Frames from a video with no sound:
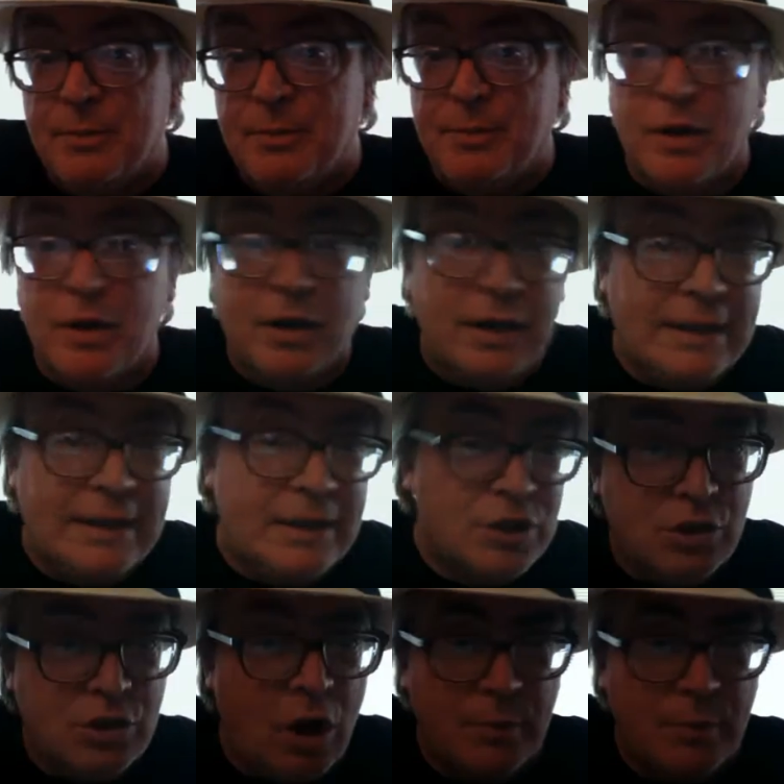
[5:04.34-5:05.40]
the Burger King
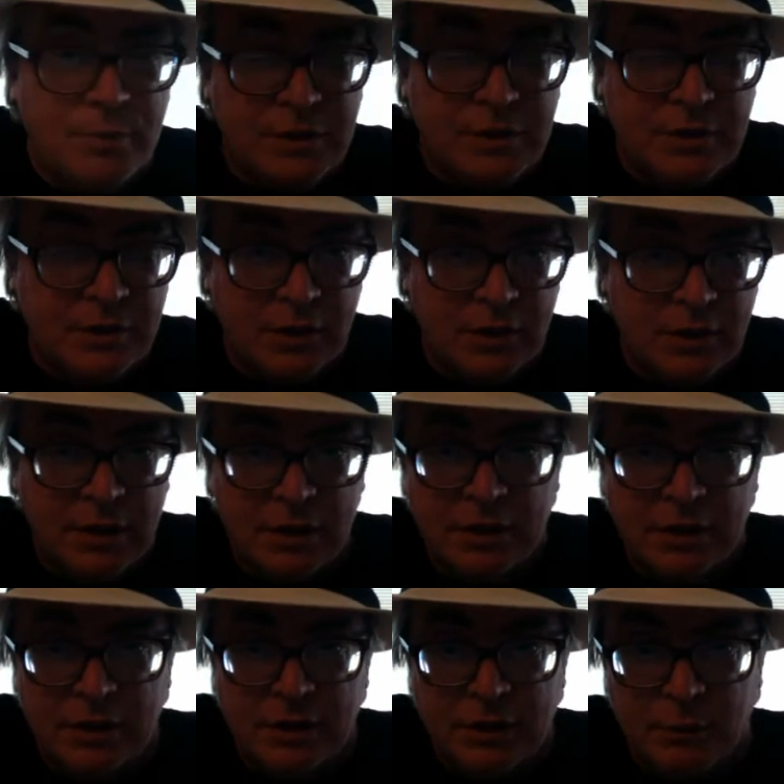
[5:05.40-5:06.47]
shops and in the
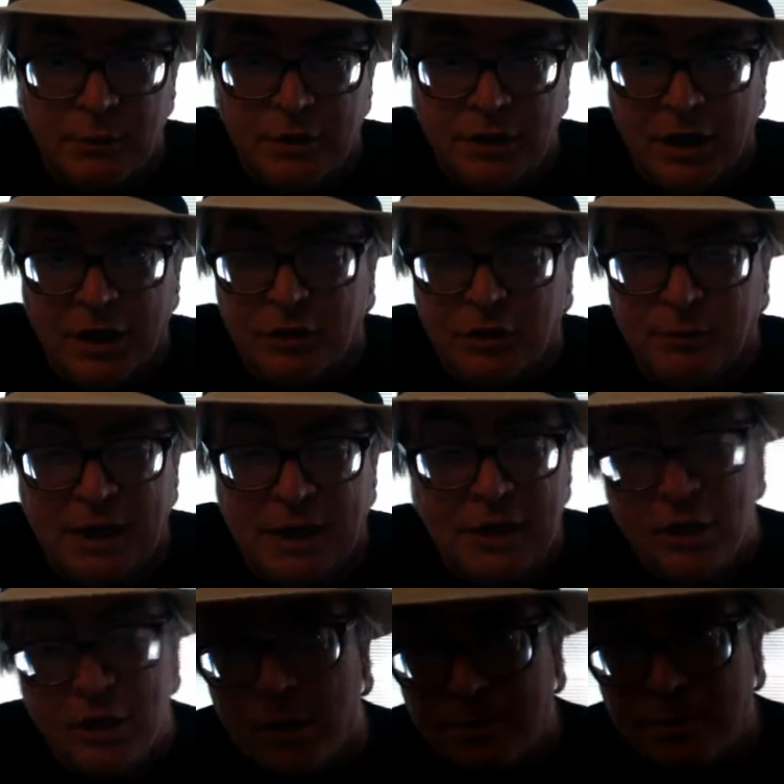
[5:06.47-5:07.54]
you know when you go to get your